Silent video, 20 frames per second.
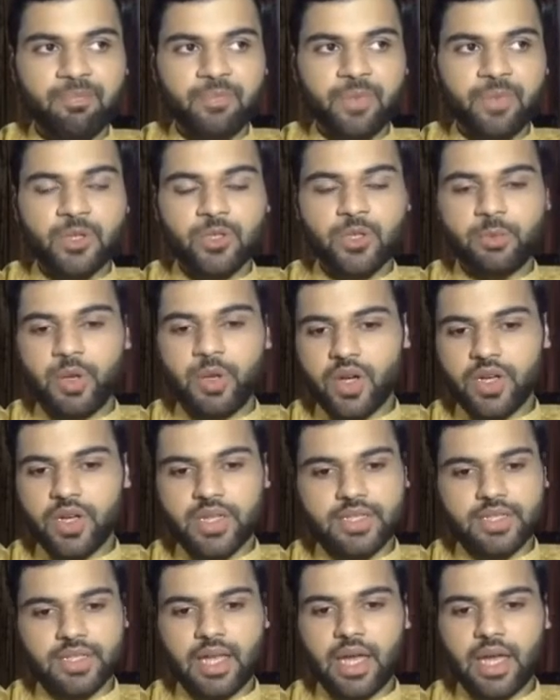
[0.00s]
to be
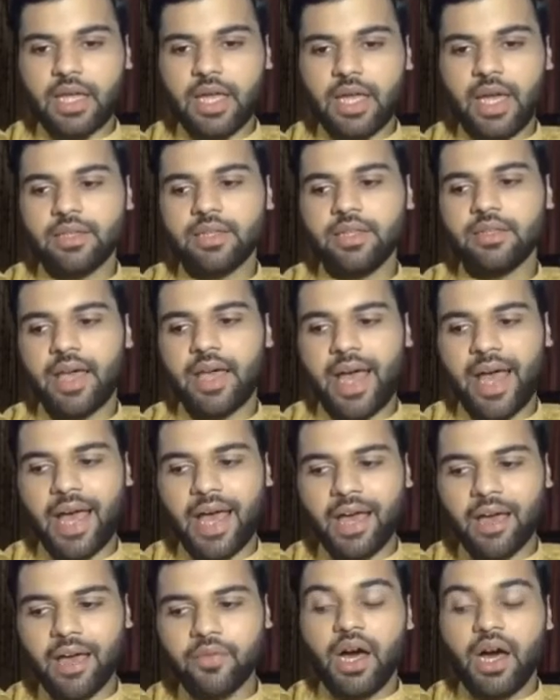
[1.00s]
honest, I didn't
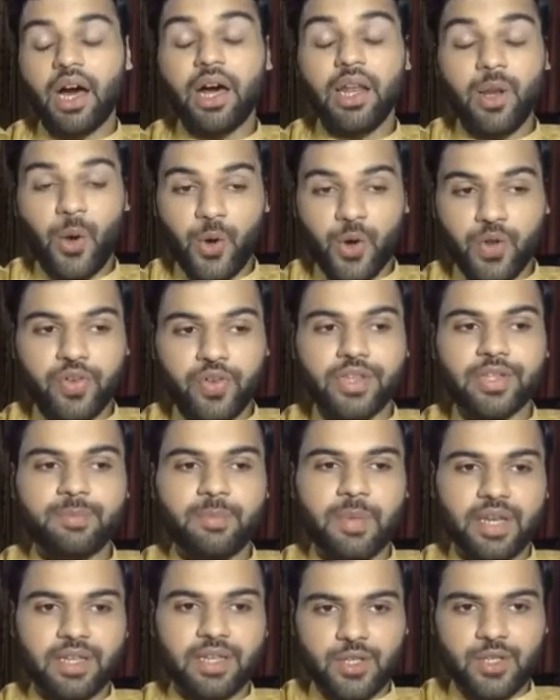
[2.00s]
have a lot of
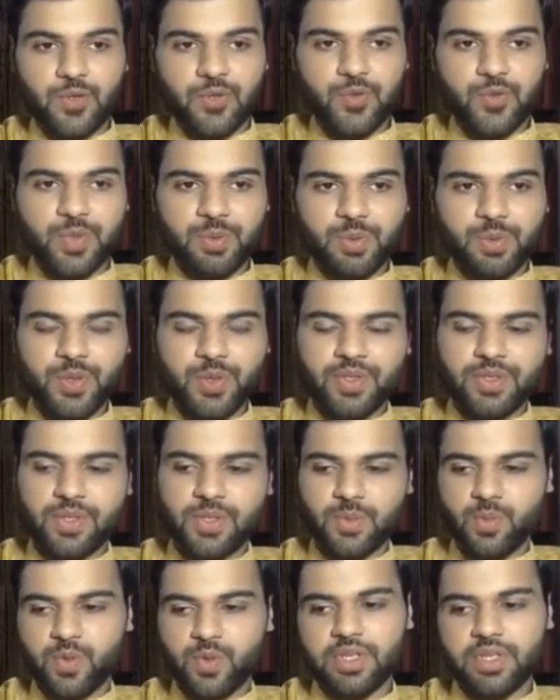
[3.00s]
expectations because
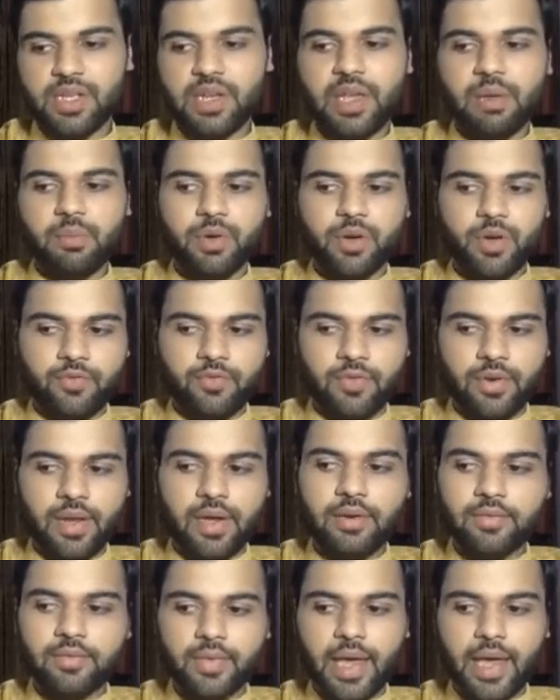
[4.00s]
this was a labor of
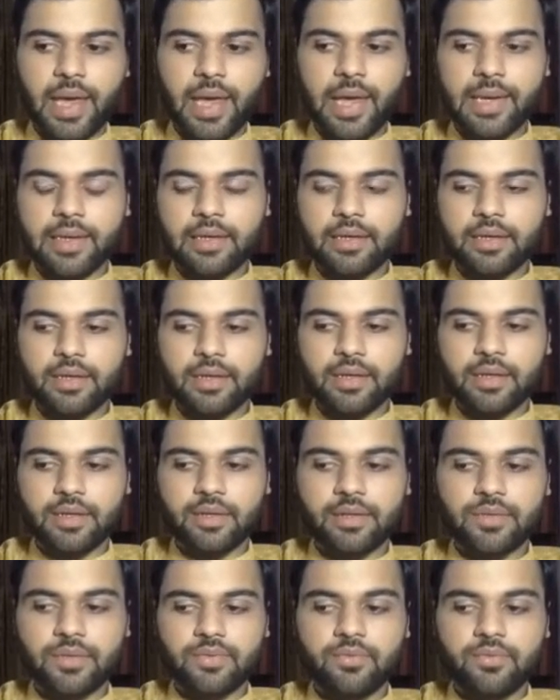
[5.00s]
love. And
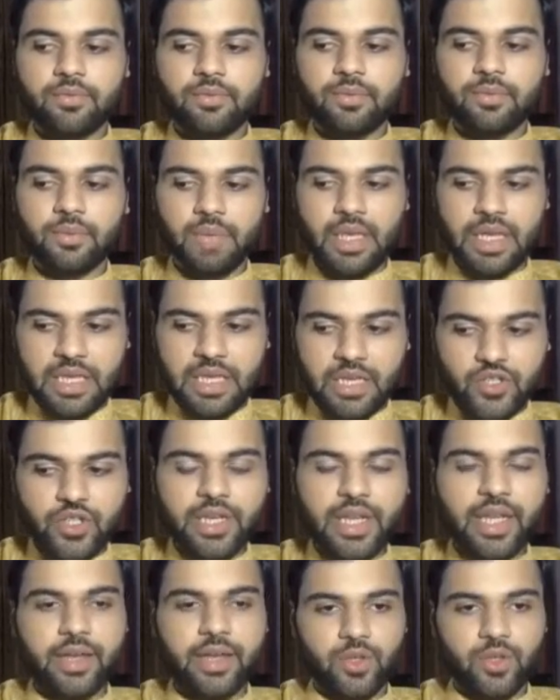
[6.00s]

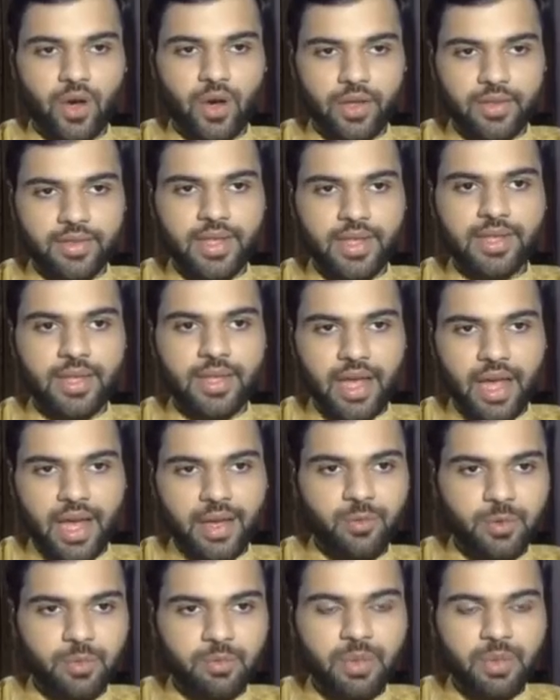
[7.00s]
initially, I thought that
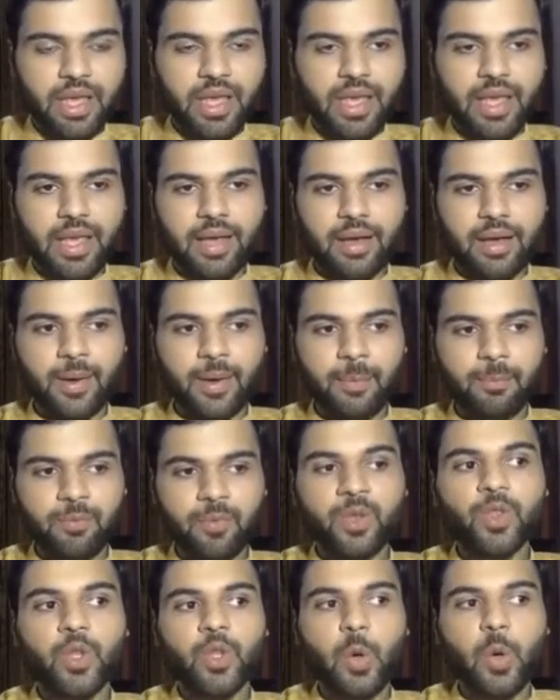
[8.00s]

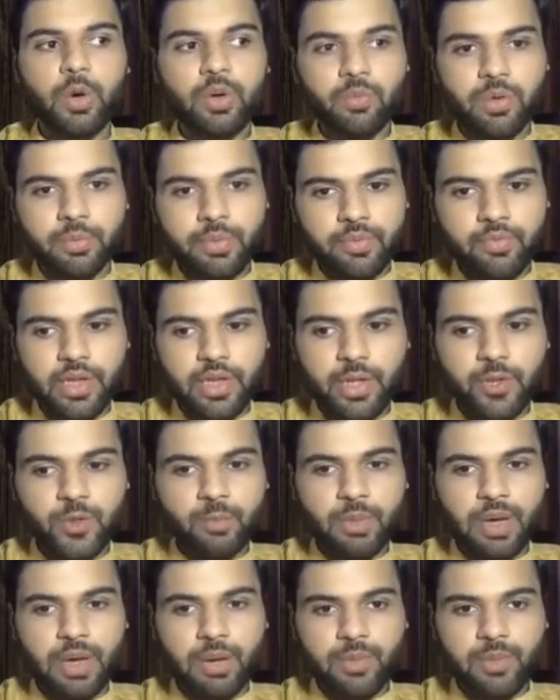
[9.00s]
no one would be willing to
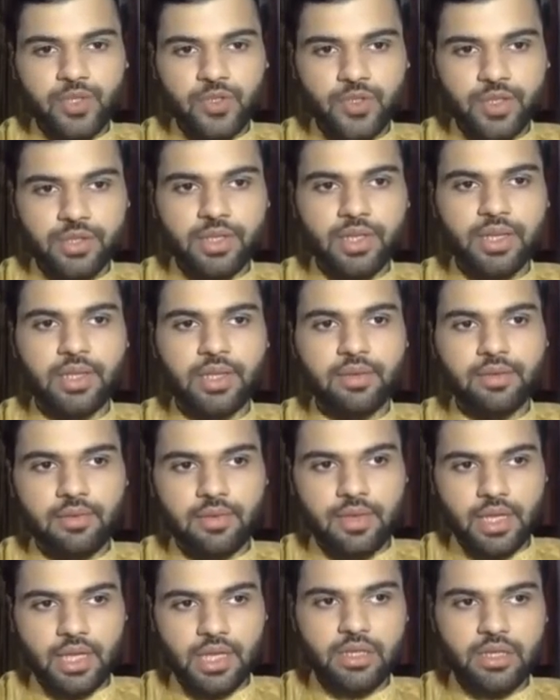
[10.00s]
publish it in
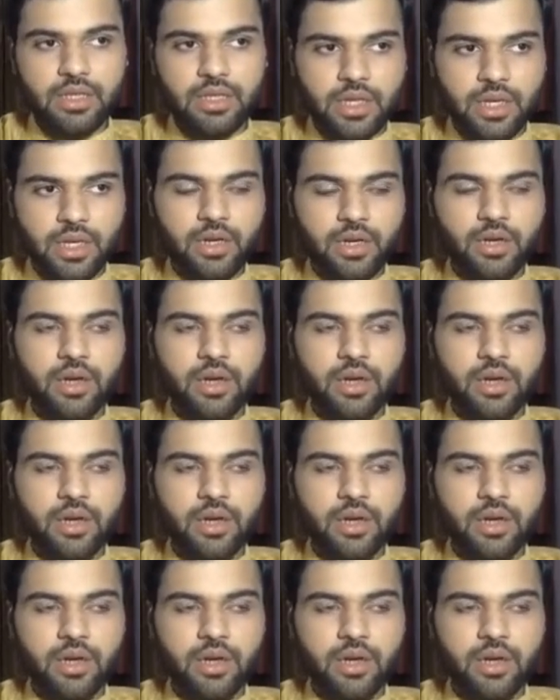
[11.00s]
India.